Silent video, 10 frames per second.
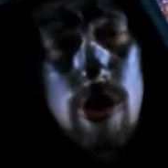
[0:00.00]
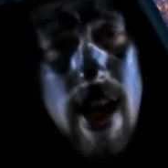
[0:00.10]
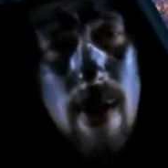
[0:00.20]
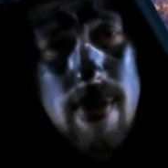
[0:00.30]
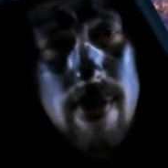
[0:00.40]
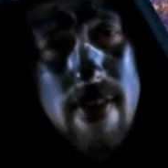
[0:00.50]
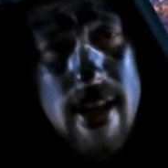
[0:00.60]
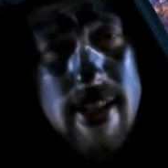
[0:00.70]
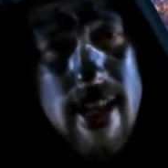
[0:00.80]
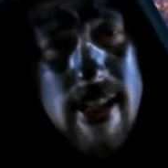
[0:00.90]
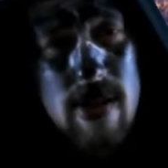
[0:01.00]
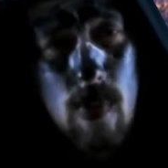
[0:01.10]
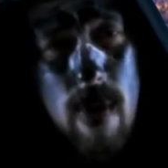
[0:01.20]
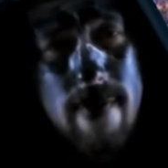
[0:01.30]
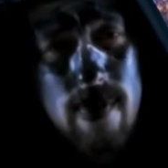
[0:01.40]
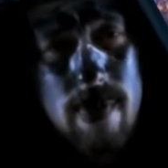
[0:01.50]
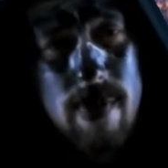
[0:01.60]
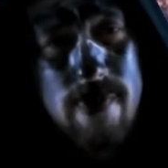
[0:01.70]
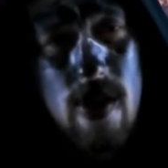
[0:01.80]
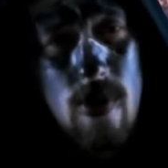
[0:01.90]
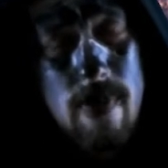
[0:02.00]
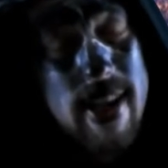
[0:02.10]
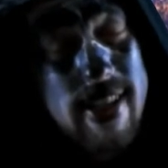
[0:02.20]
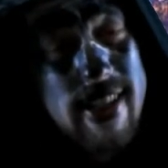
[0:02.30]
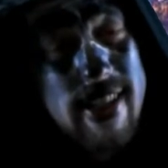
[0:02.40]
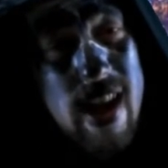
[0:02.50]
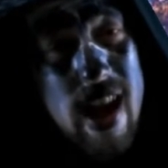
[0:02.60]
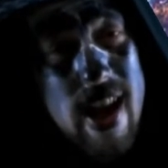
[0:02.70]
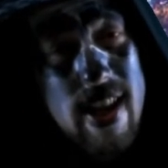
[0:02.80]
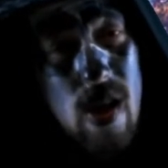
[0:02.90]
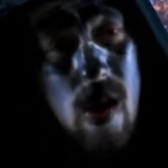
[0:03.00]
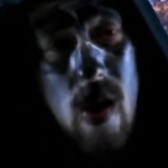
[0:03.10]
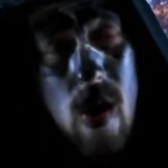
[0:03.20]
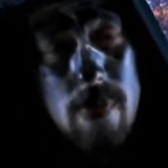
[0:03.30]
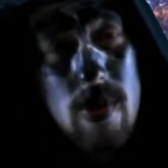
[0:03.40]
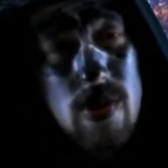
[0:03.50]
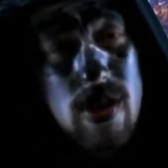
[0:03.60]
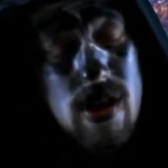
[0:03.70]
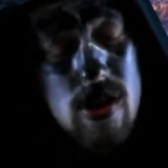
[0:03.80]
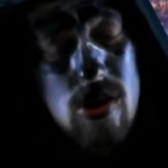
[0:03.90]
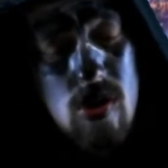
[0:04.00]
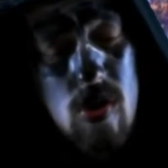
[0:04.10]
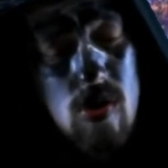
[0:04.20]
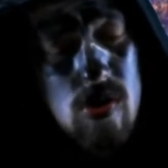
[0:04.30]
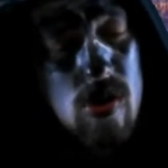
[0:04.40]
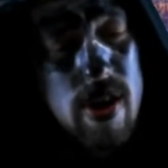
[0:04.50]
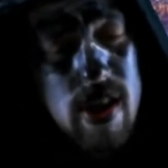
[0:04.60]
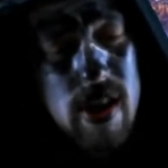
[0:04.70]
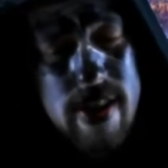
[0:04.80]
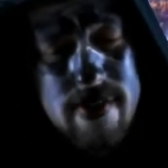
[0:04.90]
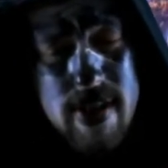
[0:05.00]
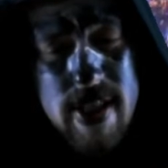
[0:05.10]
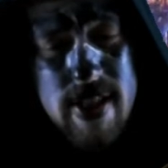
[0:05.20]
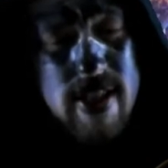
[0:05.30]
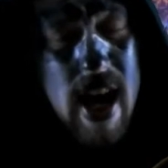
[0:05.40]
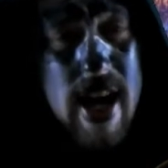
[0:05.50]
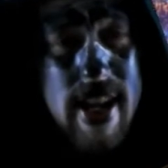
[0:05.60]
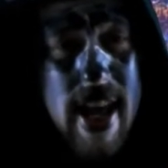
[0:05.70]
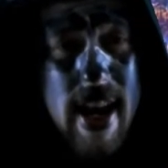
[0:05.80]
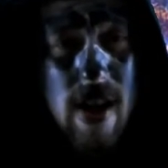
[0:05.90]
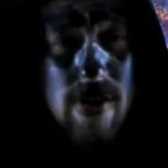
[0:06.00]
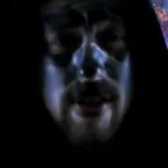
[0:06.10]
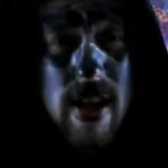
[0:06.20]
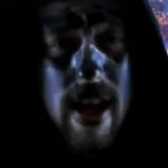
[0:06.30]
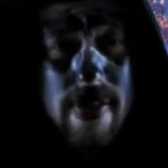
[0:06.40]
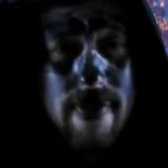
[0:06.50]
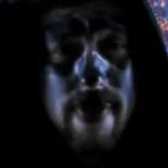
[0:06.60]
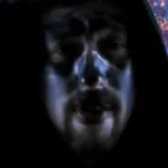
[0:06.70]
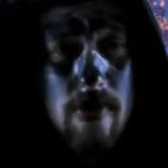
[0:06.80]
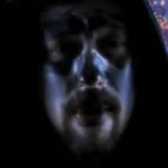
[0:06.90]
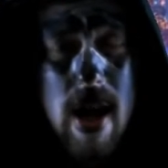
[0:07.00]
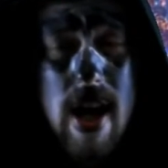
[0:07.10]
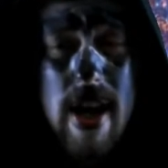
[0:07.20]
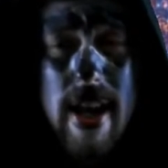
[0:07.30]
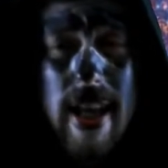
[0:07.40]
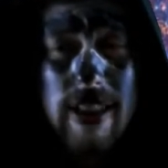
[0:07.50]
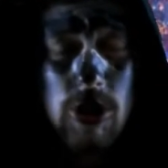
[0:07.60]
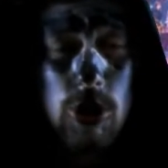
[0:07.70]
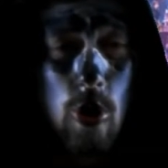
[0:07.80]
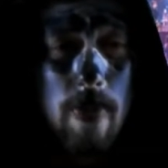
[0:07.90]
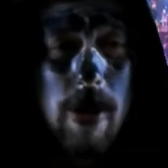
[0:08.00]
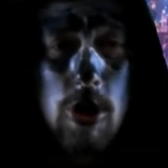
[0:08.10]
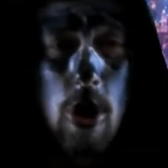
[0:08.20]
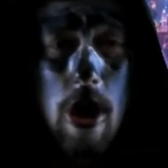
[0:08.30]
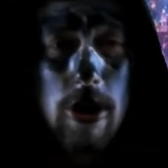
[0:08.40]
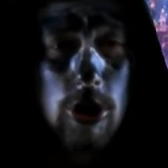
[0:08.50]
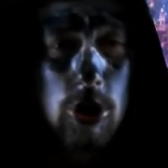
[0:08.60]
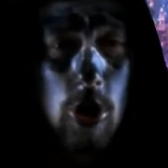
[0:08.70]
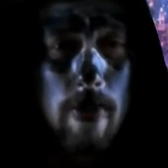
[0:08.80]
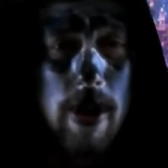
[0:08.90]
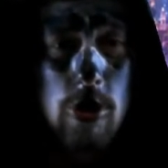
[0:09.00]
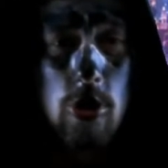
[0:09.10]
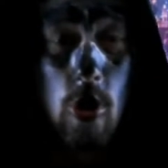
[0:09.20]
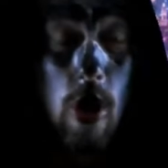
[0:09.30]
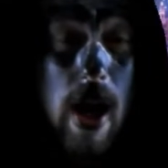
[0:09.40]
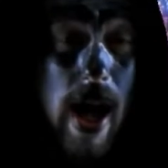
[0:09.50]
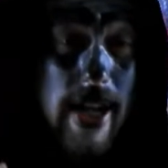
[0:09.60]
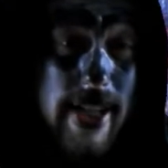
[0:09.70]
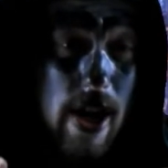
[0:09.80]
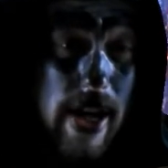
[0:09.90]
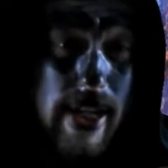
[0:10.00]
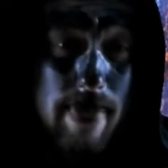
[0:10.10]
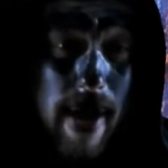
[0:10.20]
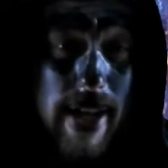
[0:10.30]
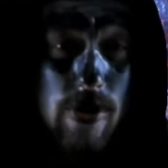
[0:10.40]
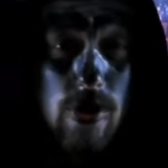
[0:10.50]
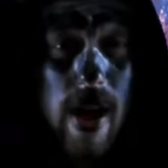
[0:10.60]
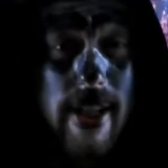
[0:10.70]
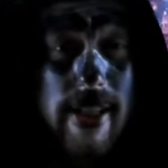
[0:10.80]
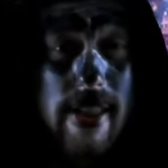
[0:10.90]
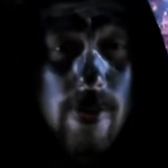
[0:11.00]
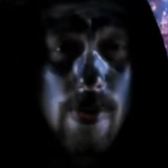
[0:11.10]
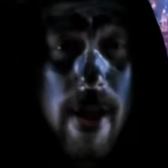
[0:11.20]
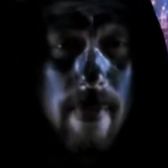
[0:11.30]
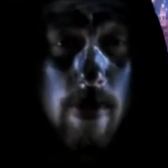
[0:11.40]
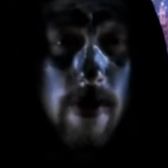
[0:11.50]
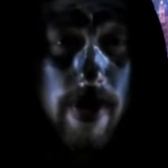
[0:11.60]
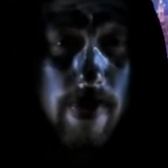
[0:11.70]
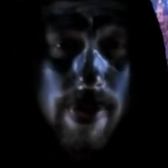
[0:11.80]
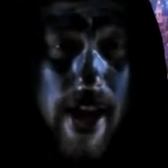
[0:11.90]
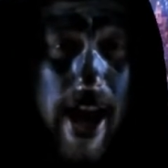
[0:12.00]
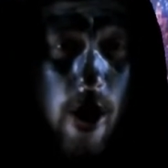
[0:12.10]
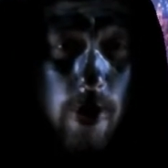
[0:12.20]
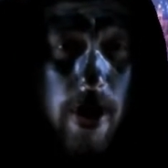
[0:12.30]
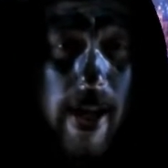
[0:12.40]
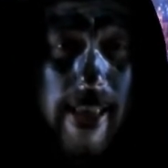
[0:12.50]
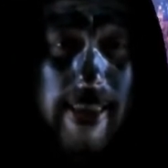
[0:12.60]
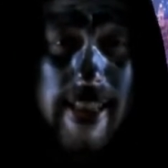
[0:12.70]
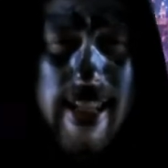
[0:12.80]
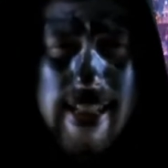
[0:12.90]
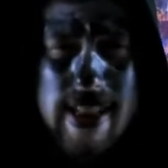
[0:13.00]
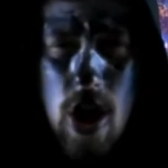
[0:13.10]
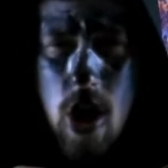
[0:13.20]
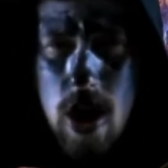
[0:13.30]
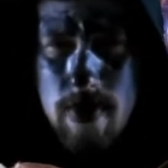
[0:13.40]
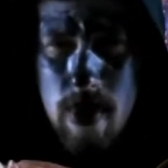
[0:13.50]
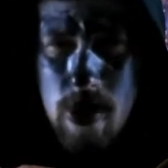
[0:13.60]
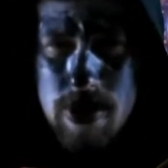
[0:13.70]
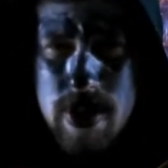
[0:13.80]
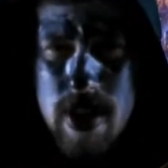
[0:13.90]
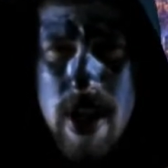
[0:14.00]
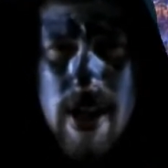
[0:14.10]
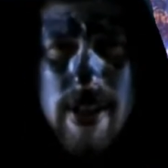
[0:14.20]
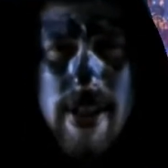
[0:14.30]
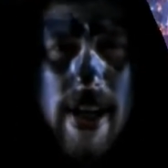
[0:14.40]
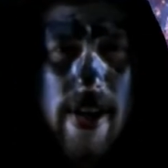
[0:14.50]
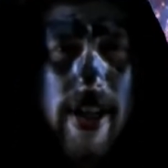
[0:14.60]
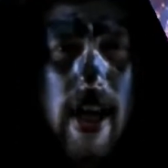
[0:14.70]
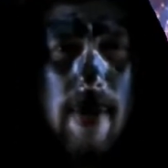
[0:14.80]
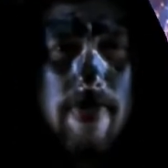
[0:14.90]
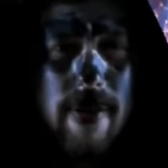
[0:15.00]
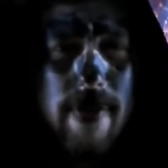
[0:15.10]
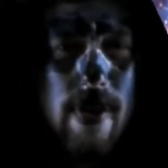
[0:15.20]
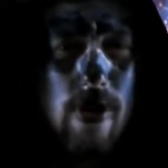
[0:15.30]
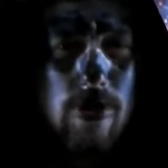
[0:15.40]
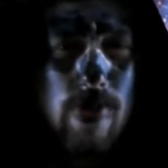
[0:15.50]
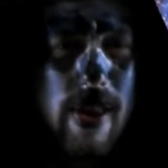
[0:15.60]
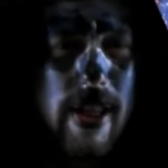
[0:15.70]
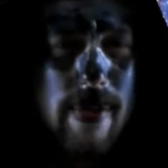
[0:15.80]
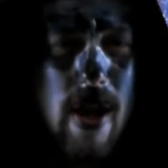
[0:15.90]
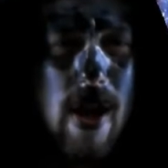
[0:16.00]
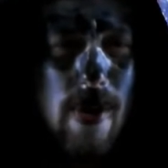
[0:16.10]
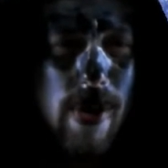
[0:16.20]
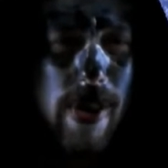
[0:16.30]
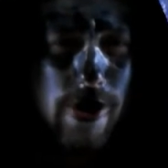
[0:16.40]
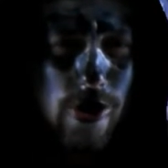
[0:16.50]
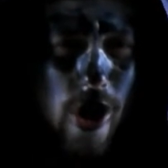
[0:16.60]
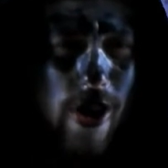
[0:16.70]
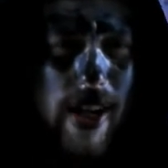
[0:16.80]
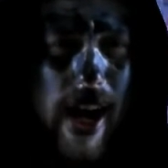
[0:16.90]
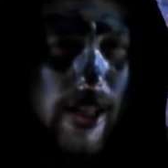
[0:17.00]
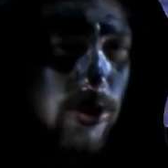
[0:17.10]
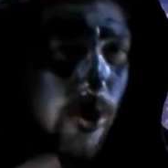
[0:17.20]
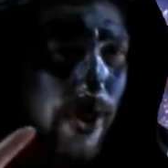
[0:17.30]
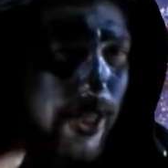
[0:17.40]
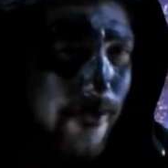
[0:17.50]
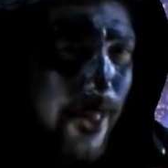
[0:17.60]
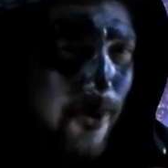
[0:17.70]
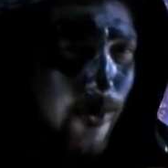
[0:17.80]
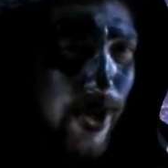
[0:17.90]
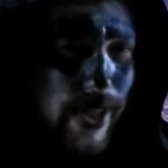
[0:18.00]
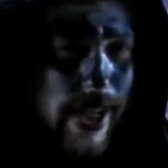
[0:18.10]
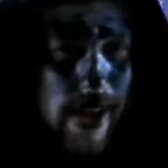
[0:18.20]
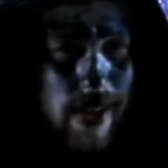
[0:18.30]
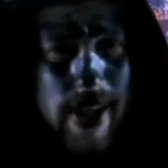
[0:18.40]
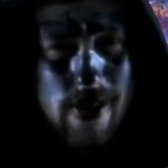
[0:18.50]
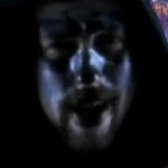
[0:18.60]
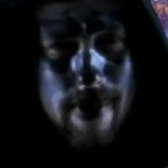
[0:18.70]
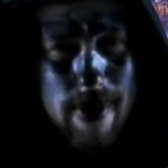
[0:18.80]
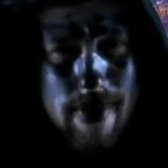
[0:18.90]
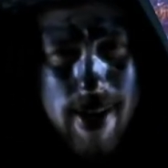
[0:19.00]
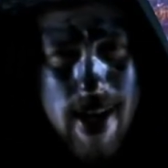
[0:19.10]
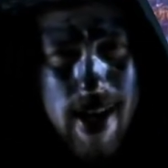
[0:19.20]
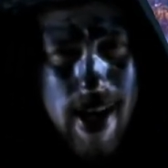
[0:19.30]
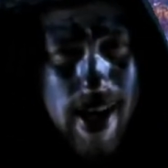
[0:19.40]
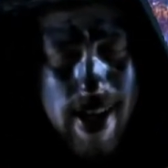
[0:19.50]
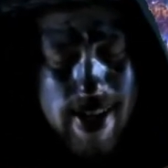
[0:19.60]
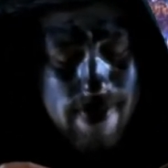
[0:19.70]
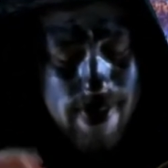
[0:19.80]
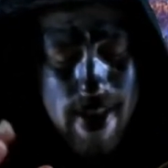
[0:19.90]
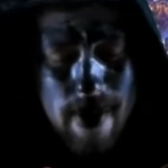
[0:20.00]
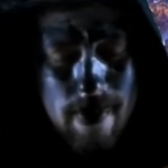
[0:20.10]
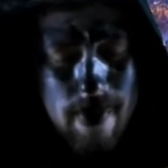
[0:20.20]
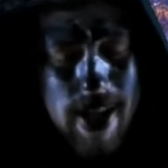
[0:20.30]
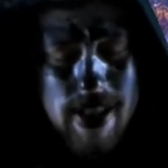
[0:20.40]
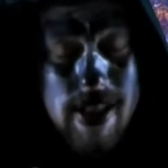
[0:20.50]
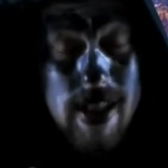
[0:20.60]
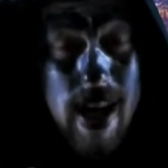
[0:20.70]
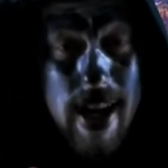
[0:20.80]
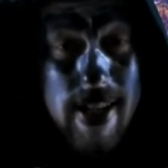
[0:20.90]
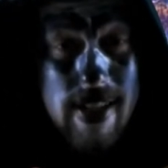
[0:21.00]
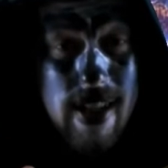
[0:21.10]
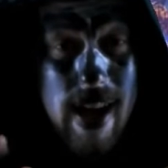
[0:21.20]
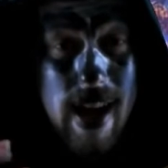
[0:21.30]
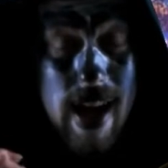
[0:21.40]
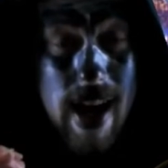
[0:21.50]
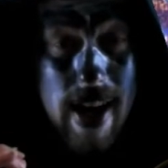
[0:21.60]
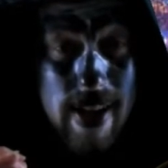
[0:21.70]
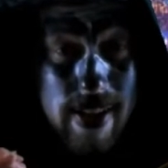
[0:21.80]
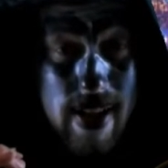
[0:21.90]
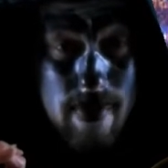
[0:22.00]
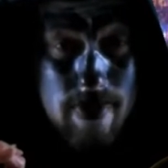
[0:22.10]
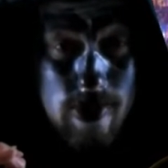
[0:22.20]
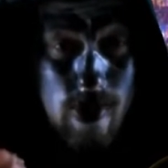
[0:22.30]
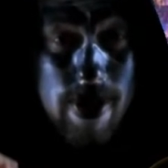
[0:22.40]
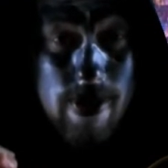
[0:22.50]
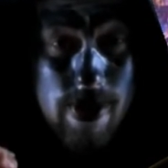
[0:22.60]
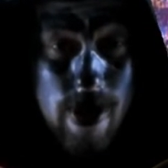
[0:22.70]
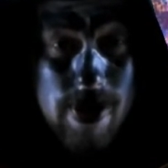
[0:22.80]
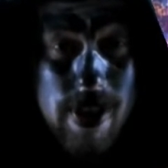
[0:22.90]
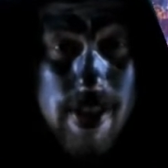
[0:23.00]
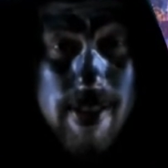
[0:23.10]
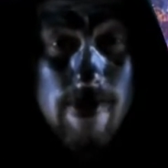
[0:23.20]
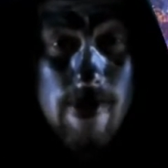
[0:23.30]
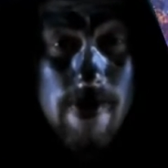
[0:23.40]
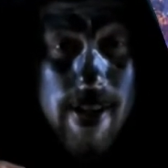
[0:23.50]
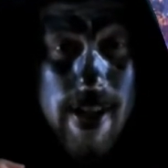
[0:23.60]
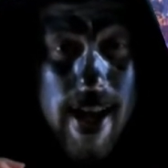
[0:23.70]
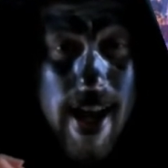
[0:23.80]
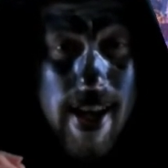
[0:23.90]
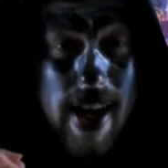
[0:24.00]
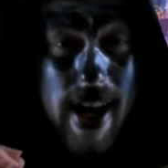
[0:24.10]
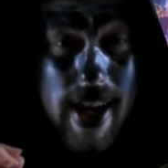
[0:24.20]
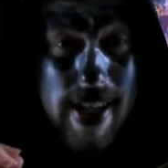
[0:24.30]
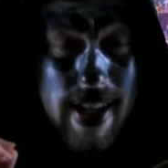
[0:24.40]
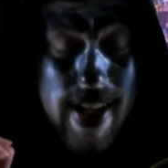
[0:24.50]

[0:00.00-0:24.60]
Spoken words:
I would say that takes away from the film, and it did not at all. The music is so good. It lives inside and outside the film. It has so much heart, so much soul. I dare anybody to try to get through that movie without at least almost tearing up. Even those really, really strong guys who only give that one tear like Crybaby. Even them, I implore you, go see this movie, and I